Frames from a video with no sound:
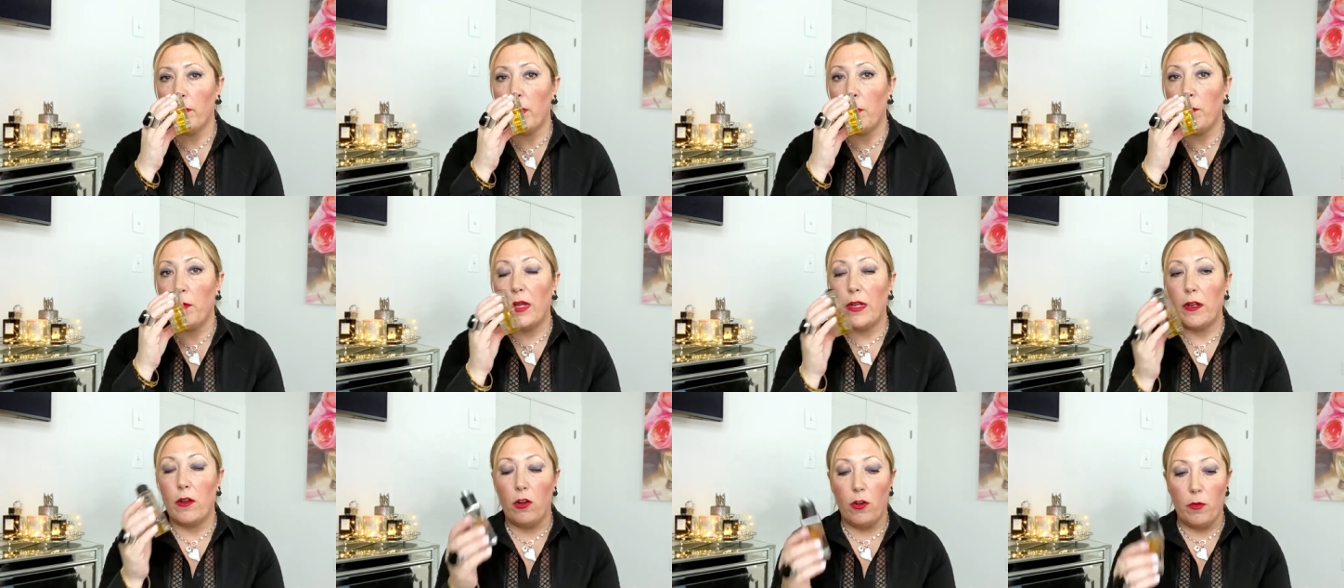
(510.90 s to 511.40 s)

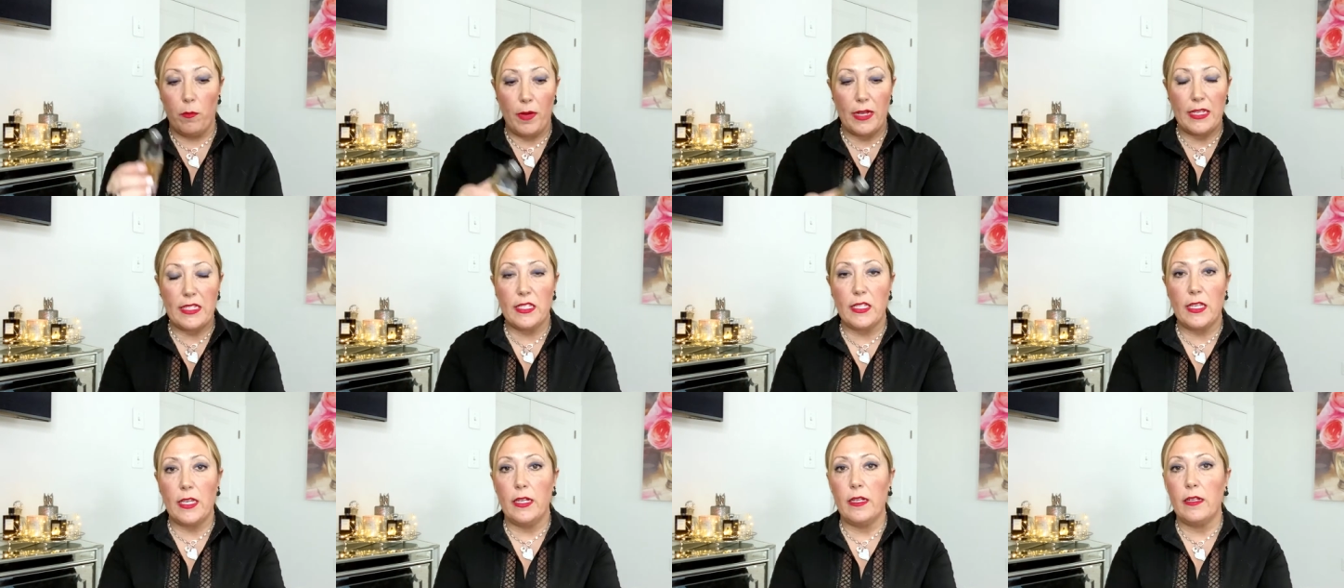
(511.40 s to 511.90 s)
but on my
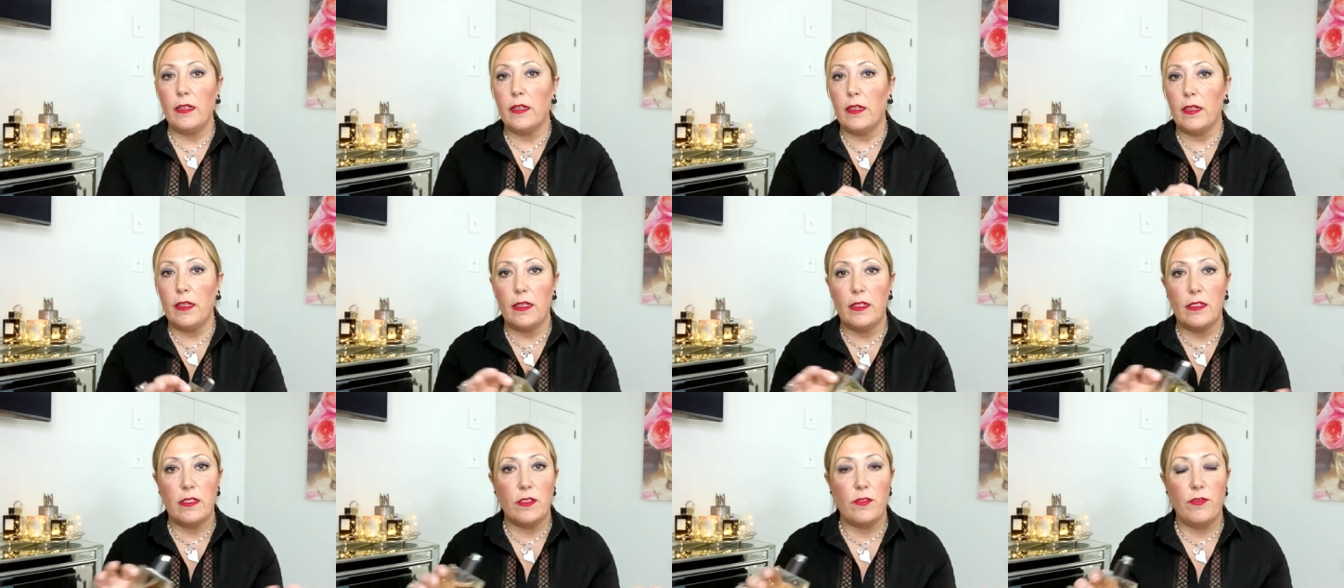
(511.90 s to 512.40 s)
skin
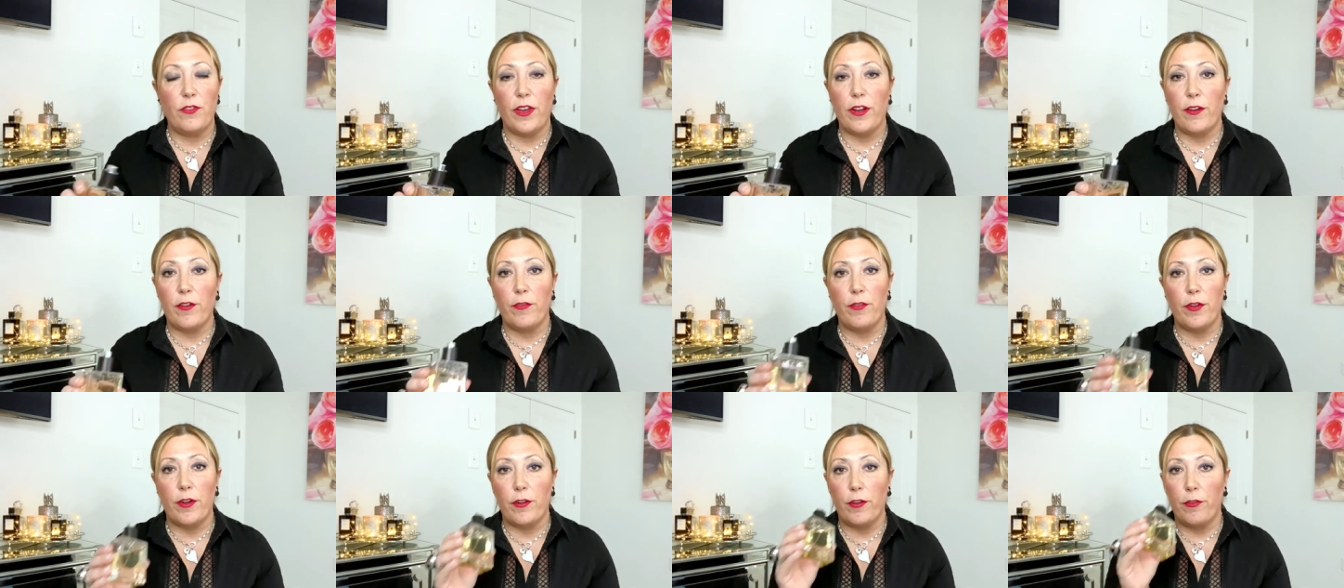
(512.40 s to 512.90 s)
it's very
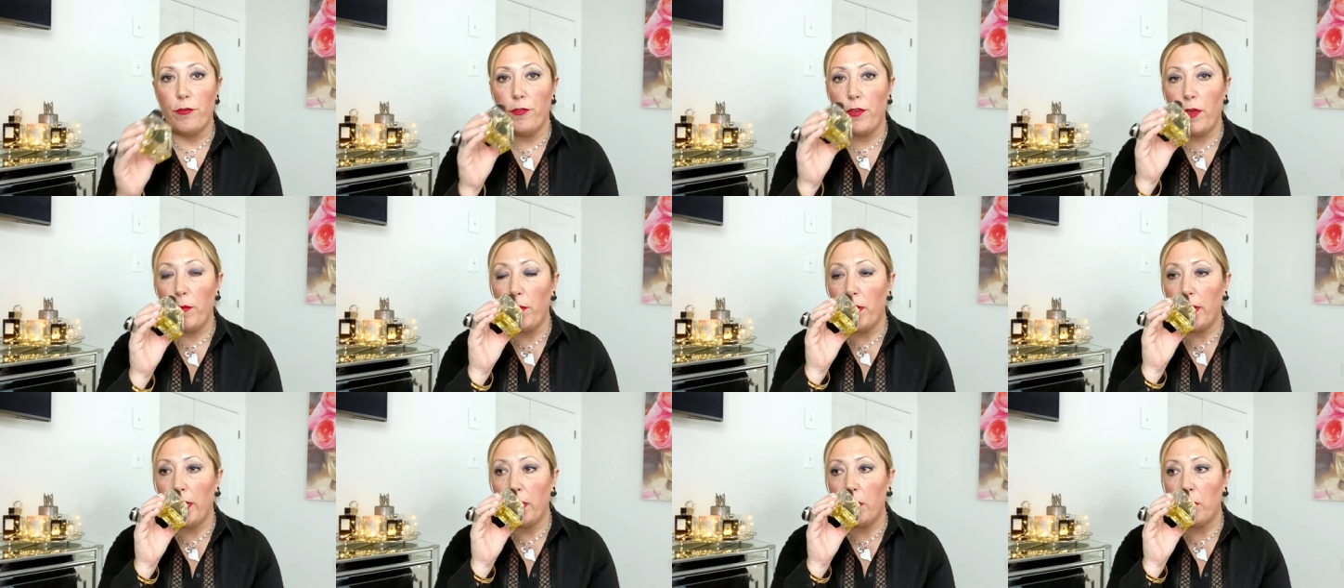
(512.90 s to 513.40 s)
very
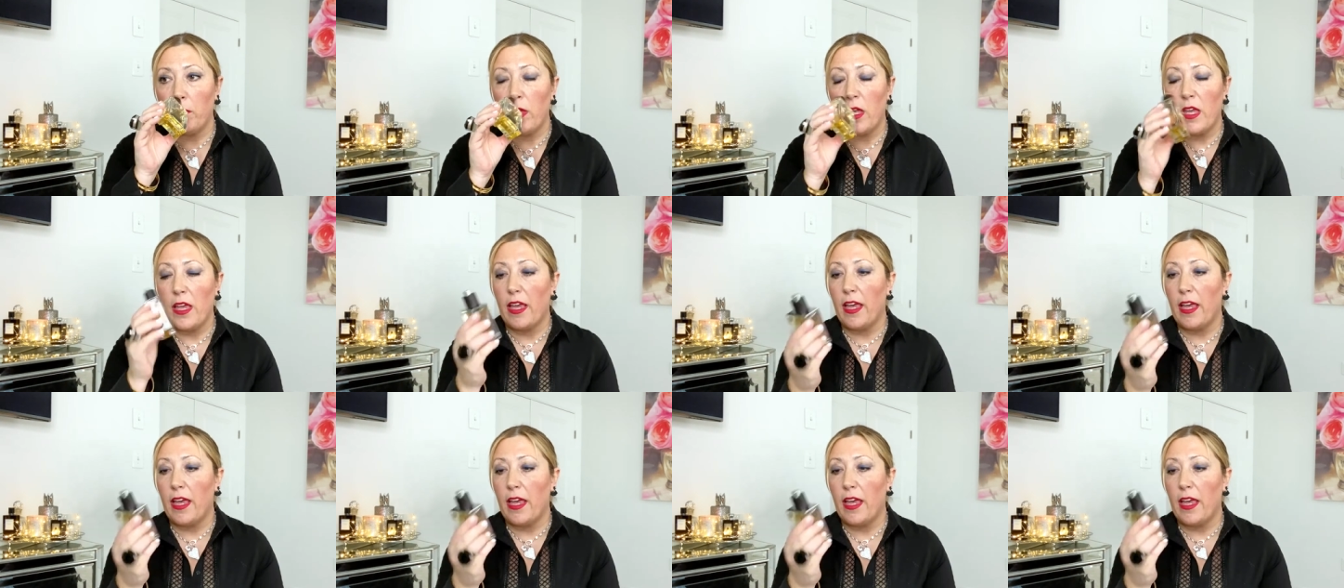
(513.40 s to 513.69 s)
feminine